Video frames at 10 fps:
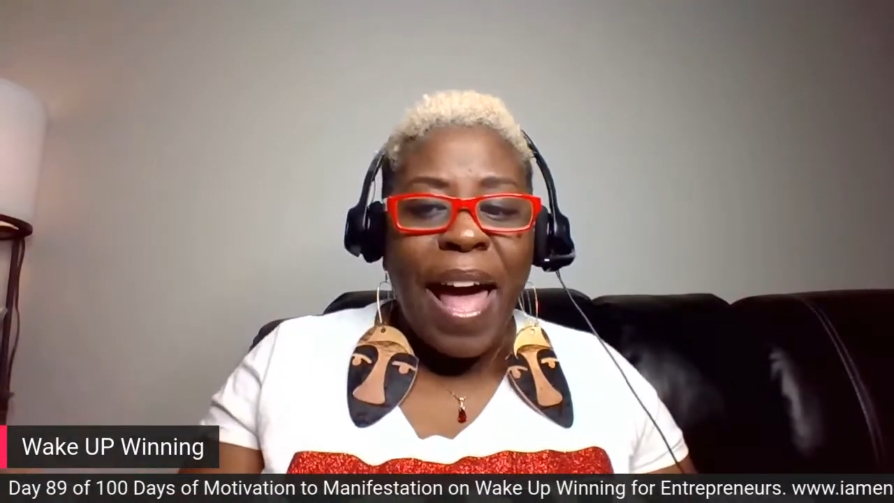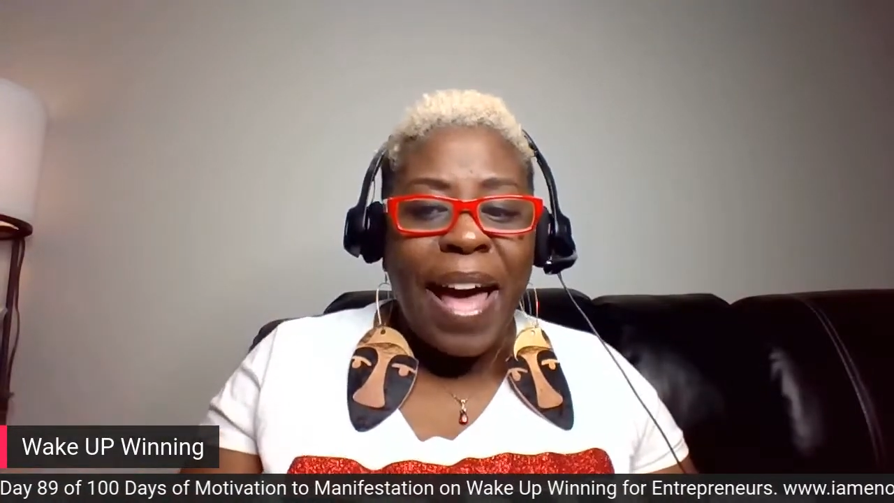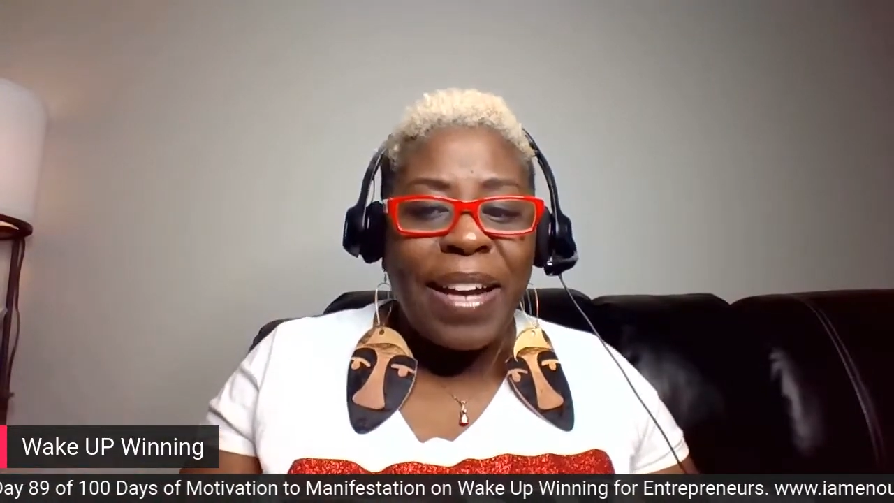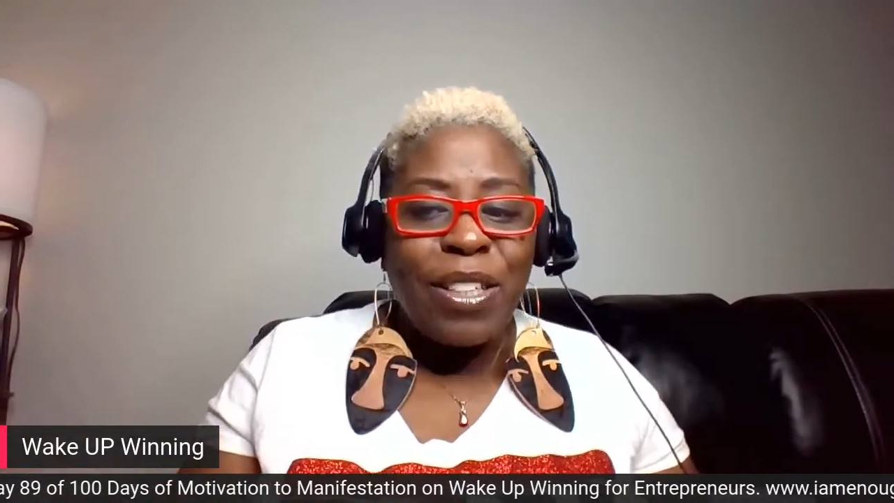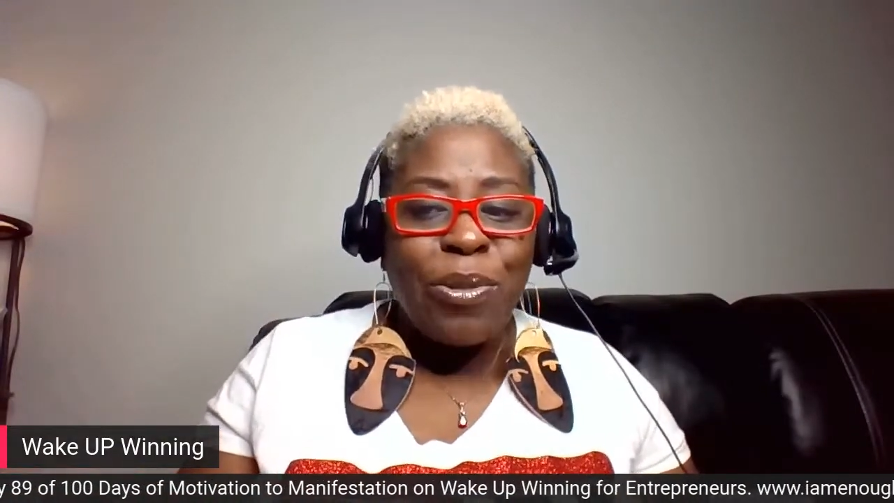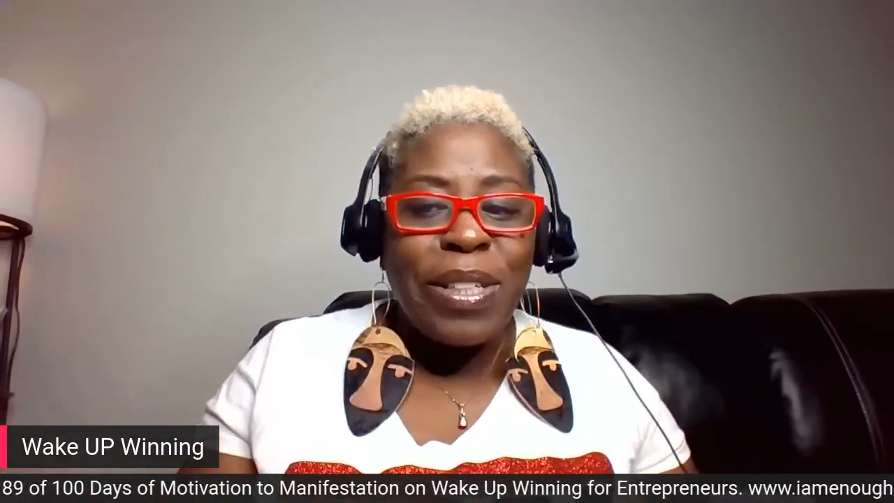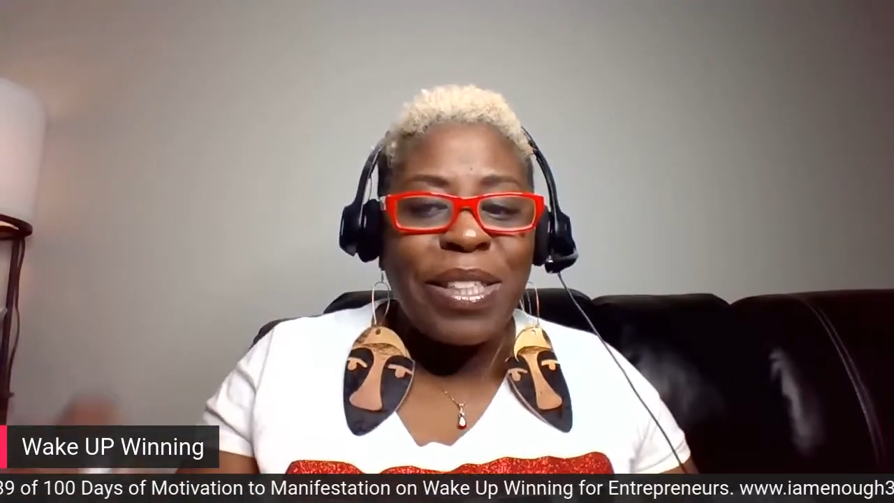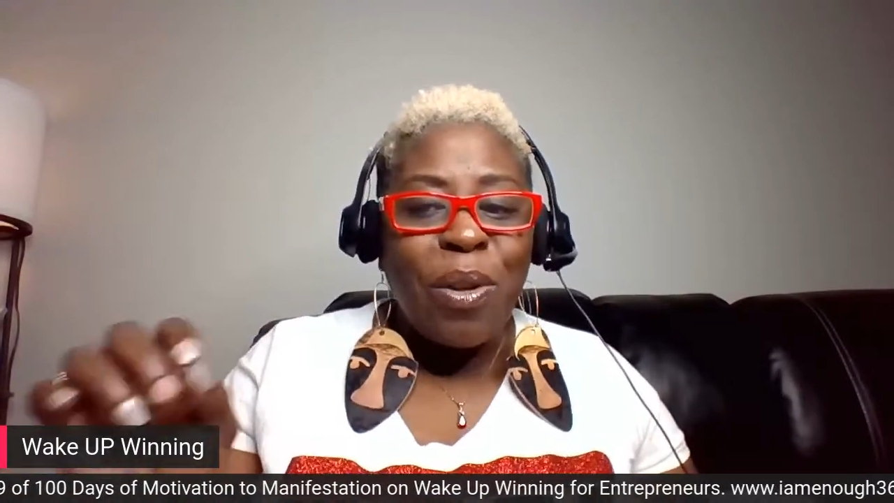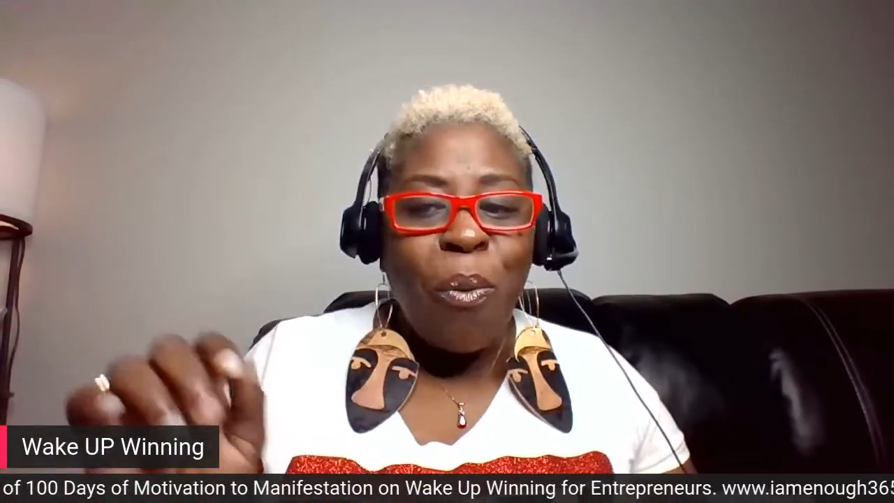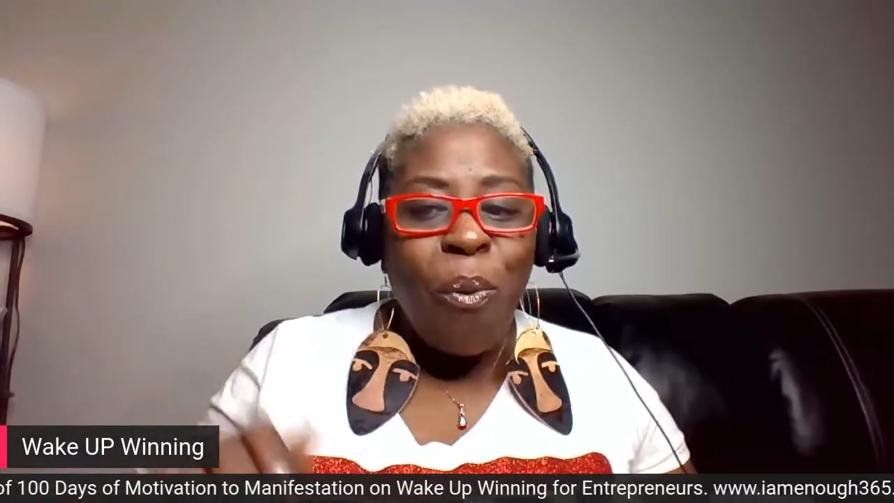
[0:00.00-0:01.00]
attitude
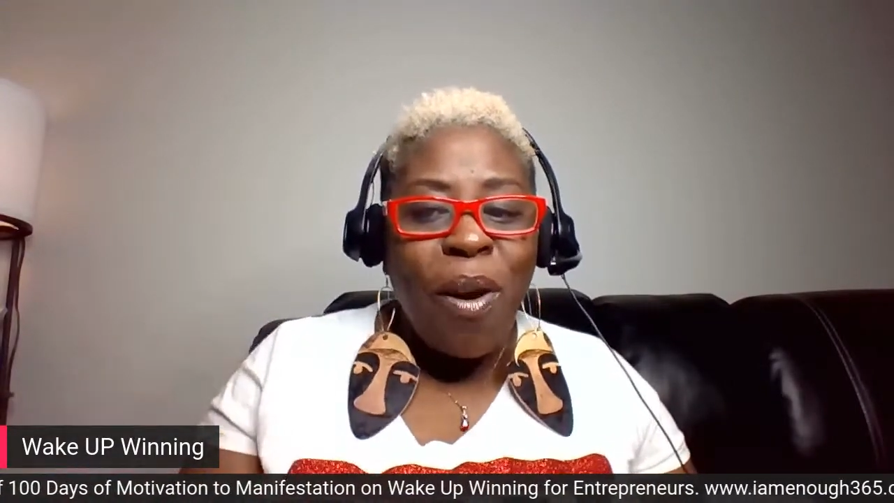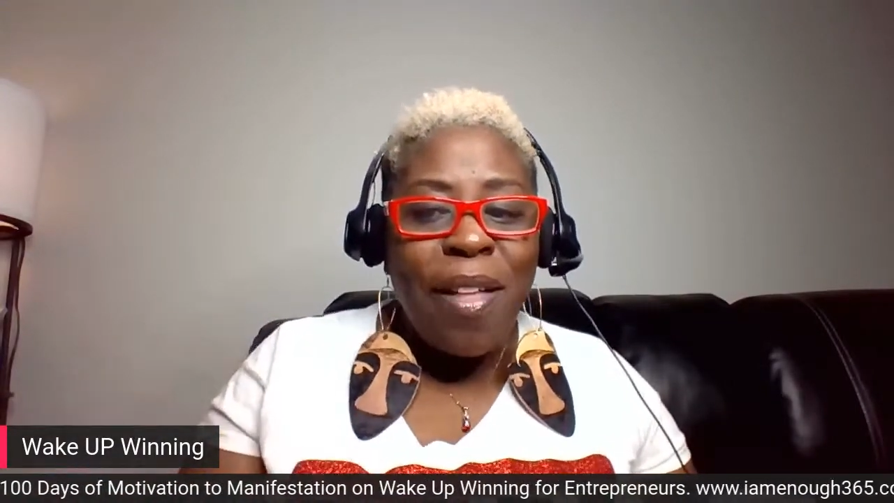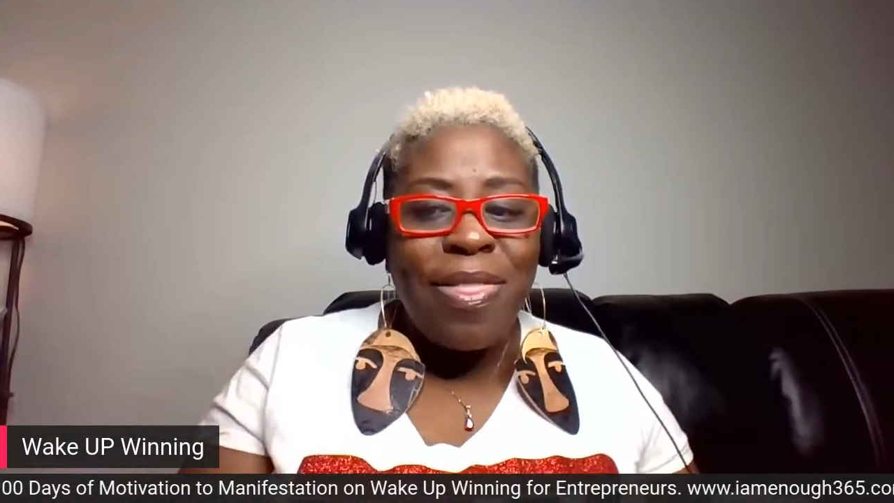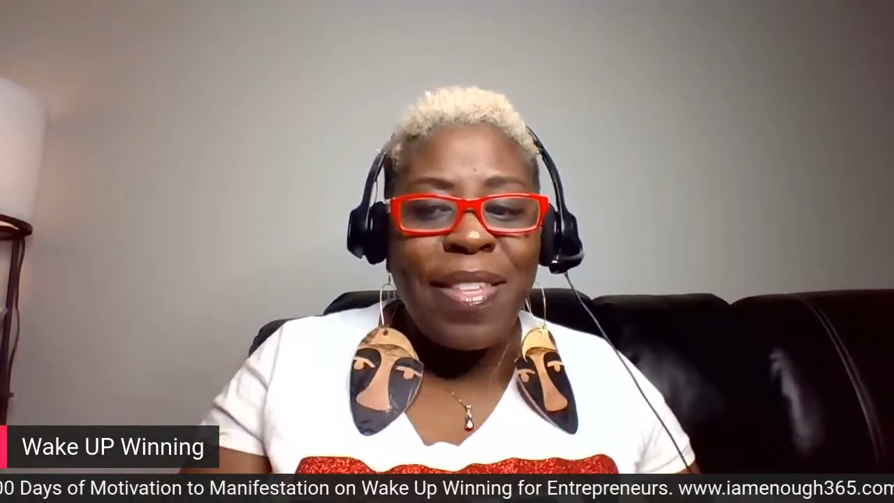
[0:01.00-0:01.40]
is the one